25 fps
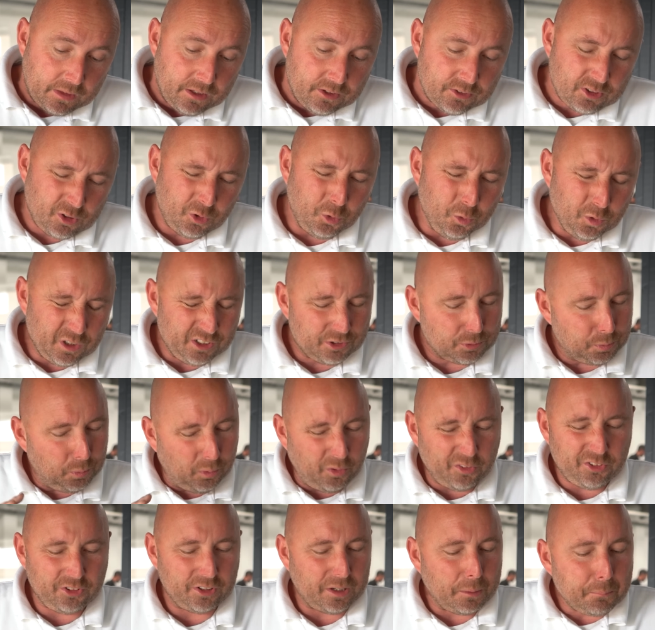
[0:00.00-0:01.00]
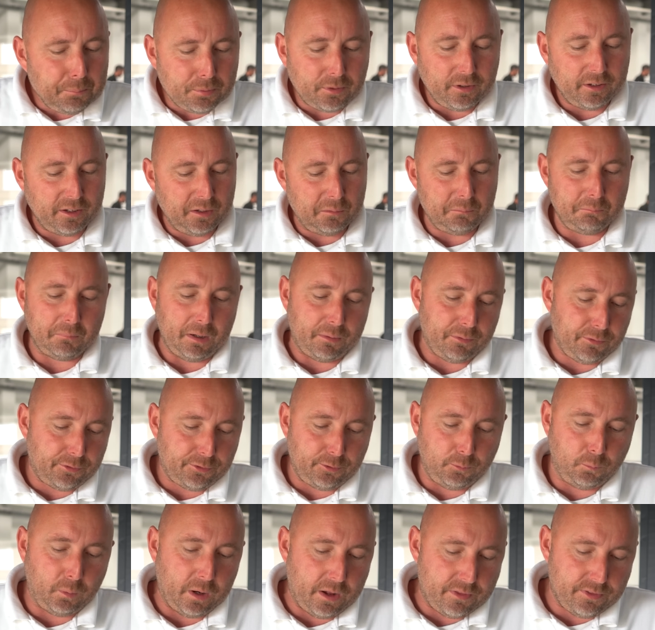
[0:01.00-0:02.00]
So August wasn't a brilliant month
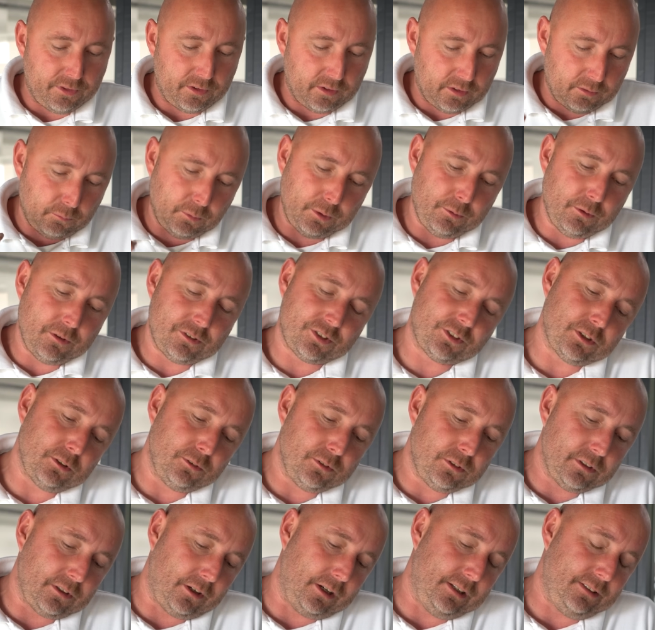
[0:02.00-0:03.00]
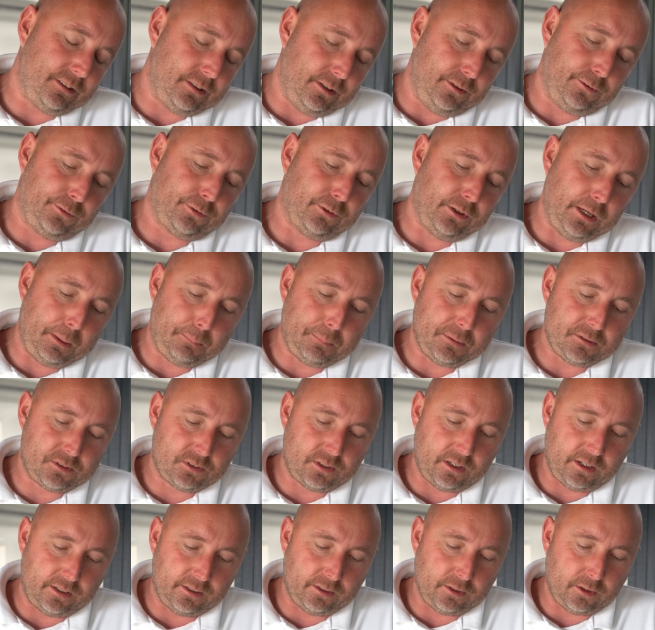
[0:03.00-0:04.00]
for weather. We were still
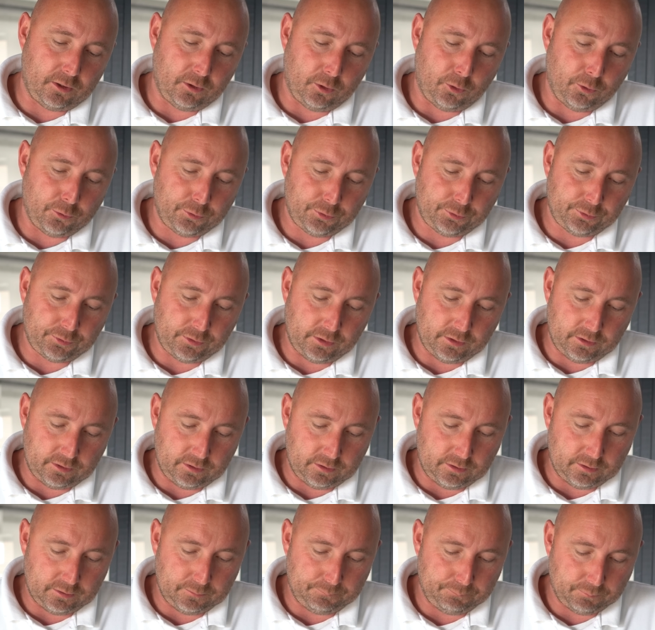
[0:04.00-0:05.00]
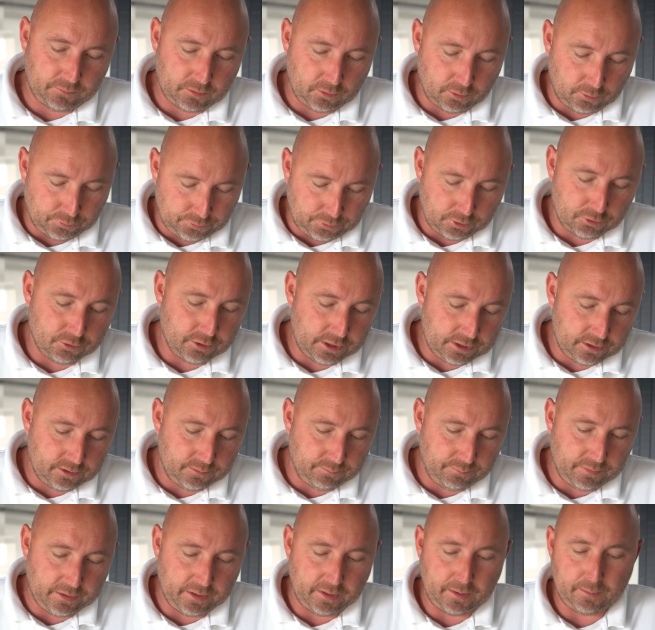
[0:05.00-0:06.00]
93% off the
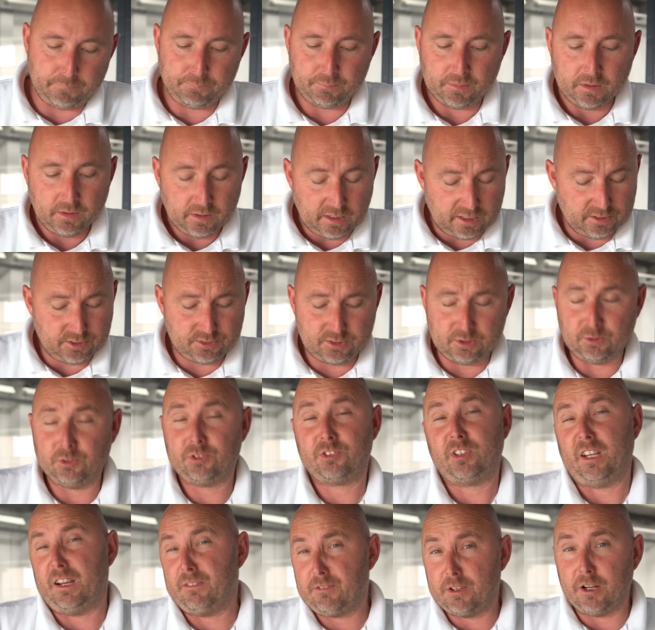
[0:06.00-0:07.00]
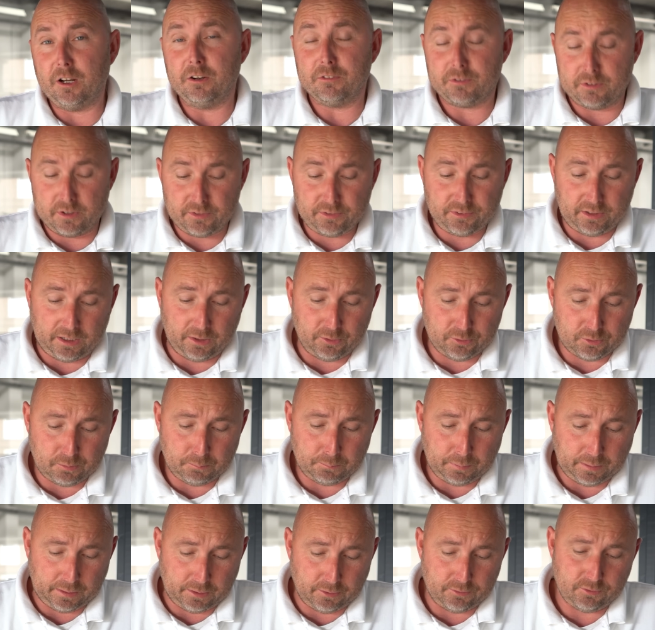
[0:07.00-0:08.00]
grid there, and still saved over
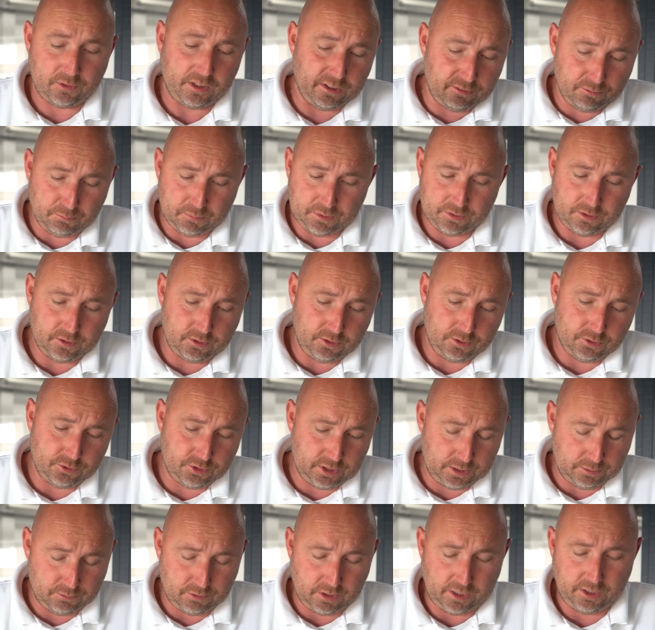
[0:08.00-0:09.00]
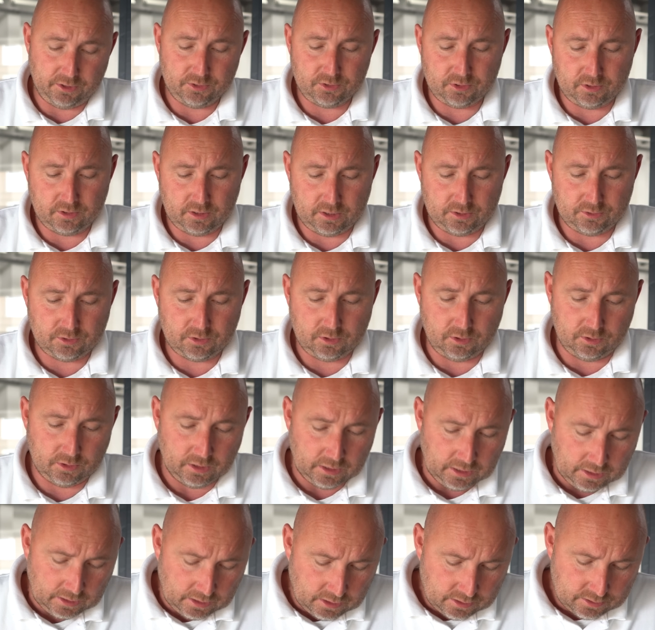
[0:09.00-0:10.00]
£1,000 even with the new cheap rate. So that's good.
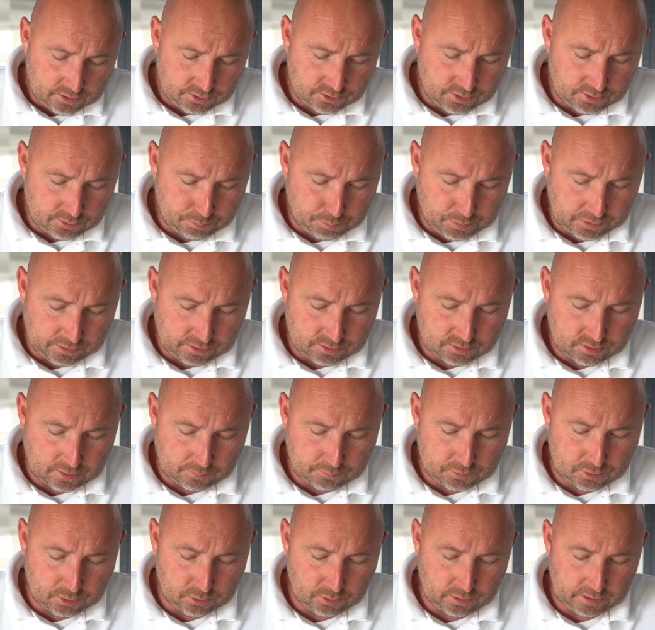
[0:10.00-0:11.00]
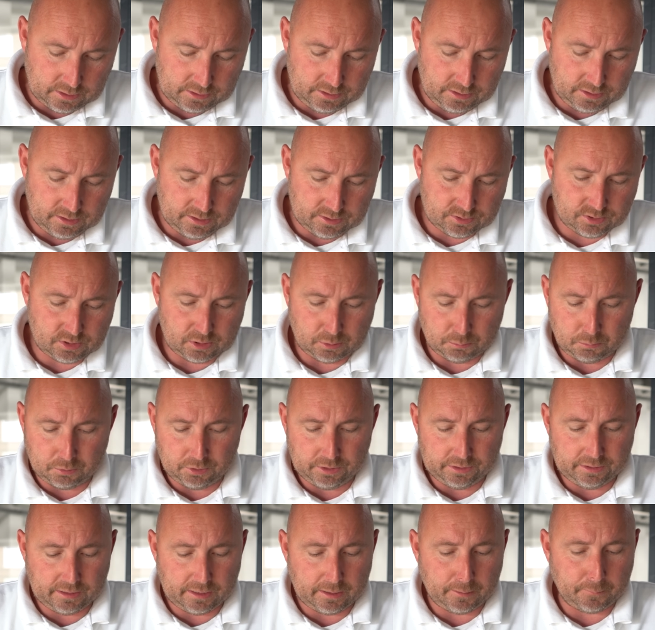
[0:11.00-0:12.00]
Let's just bring this up to a year
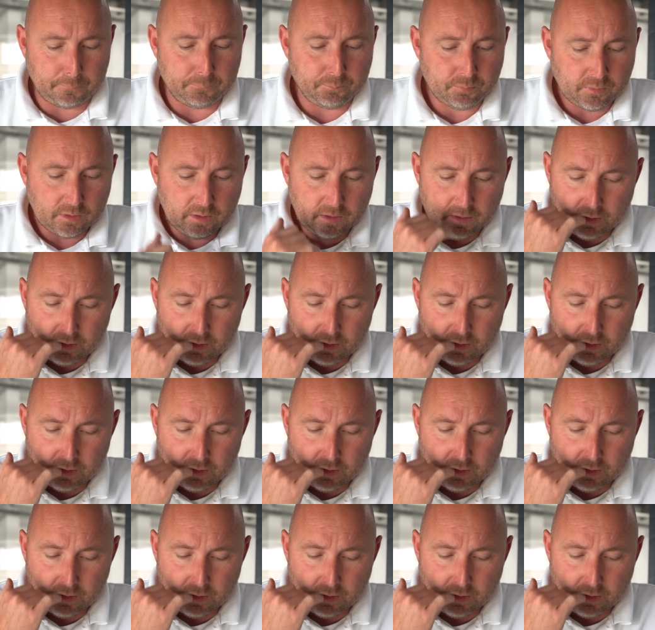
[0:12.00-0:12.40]
summary now.